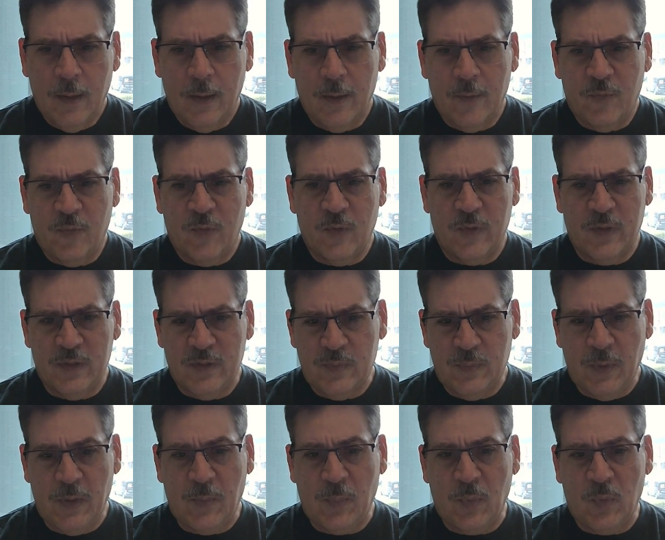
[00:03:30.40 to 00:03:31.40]
uh, for these
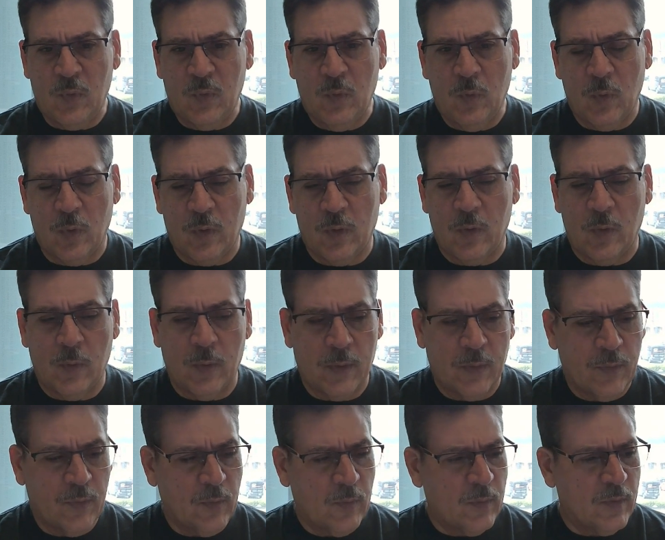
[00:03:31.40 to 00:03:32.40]
people who are
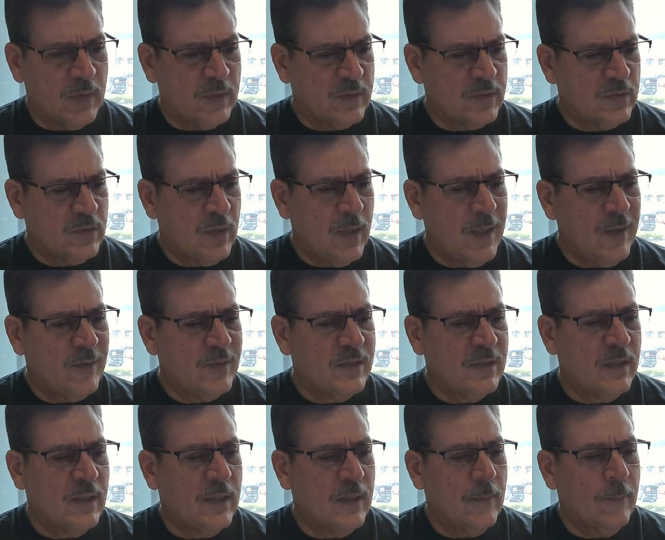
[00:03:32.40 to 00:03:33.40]
going through this
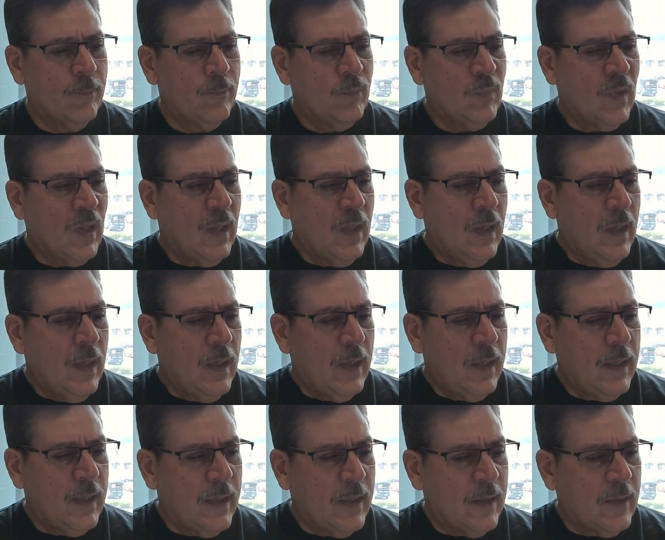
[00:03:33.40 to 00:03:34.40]
tragedy.
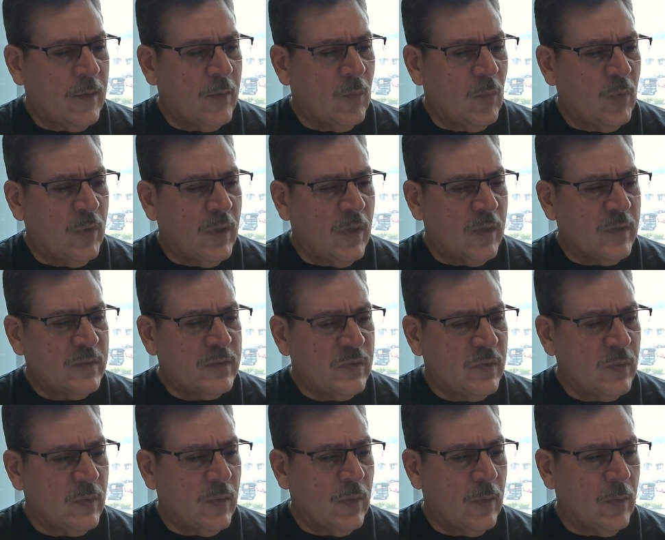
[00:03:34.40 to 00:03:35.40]
And we
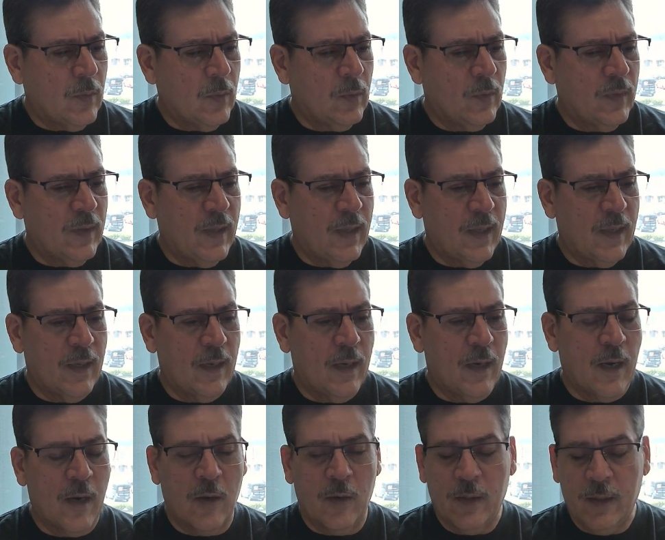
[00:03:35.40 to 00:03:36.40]
also know that
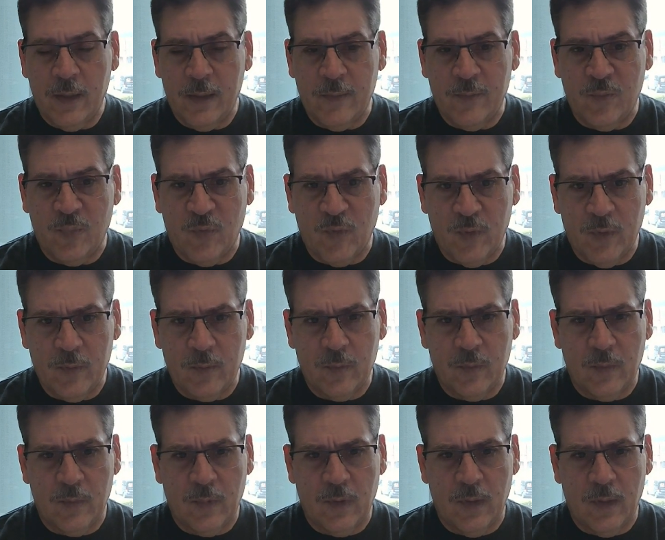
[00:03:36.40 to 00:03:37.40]
our comfort
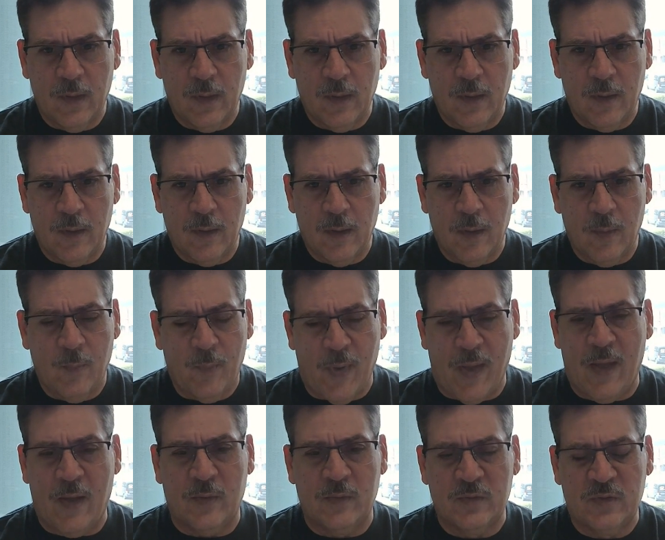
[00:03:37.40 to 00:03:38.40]
uh,
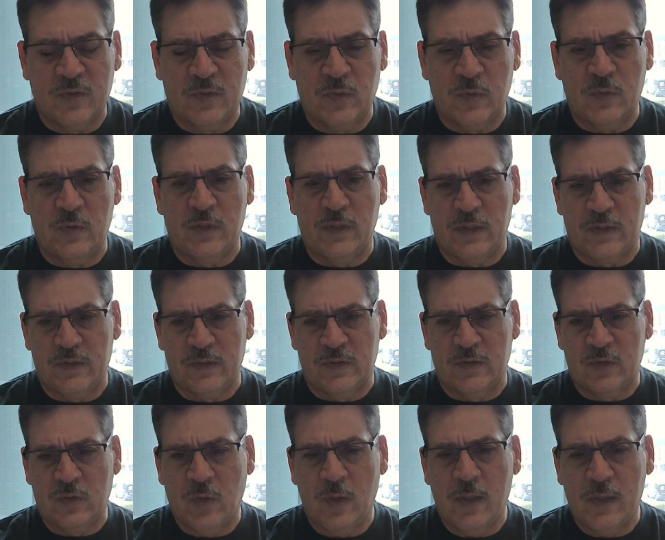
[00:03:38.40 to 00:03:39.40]
abounds through
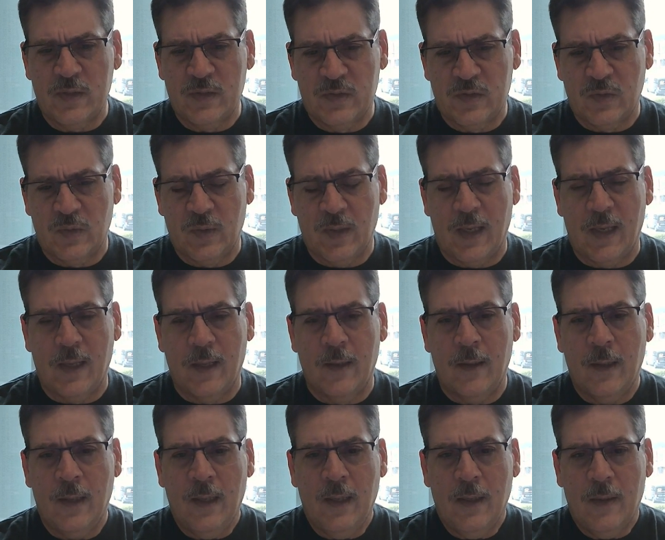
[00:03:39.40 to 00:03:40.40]
Jesus Christ, so that
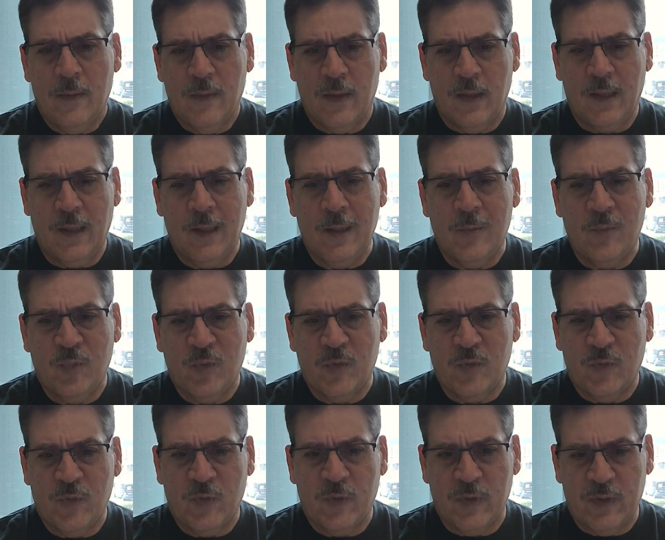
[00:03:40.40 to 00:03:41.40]
the
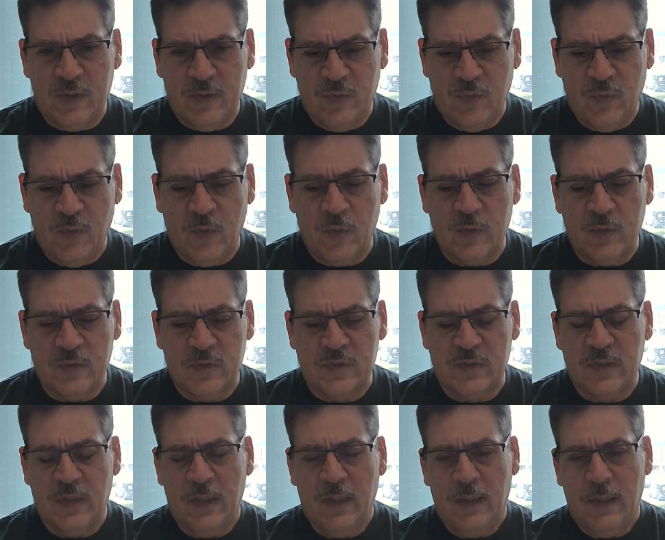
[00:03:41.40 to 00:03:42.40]
comfort for these
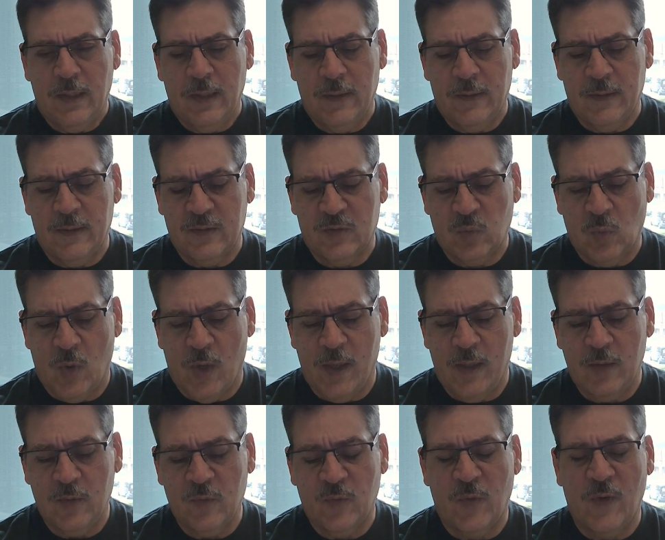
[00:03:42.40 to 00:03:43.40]
folks in this
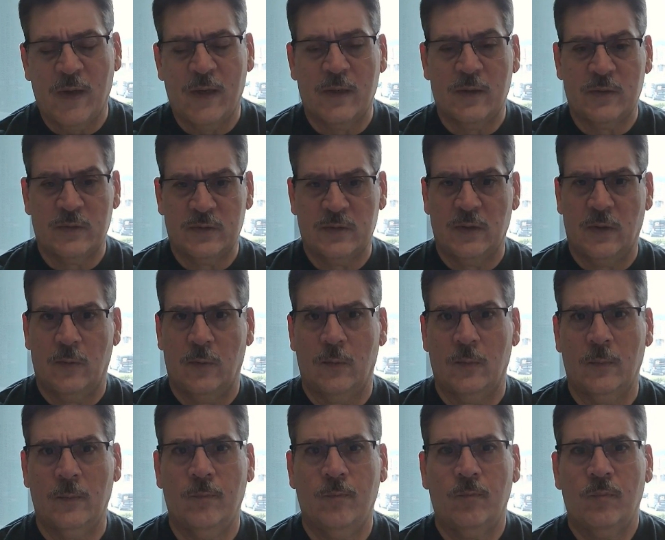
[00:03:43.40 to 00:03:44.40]
wildfire
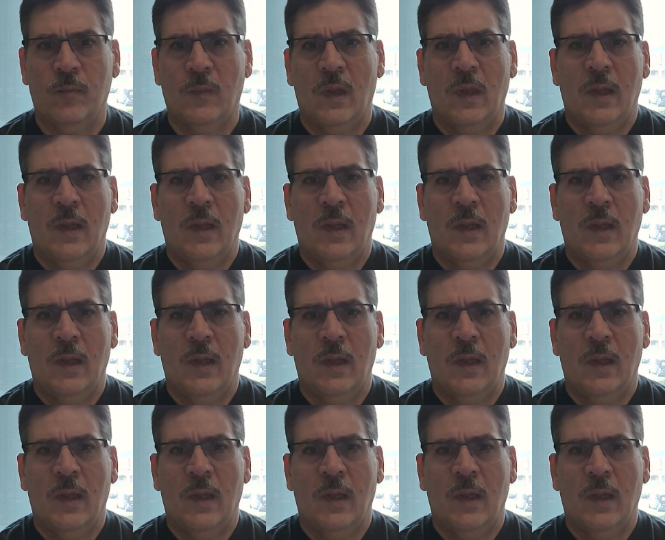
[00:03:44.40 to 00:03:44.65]
zone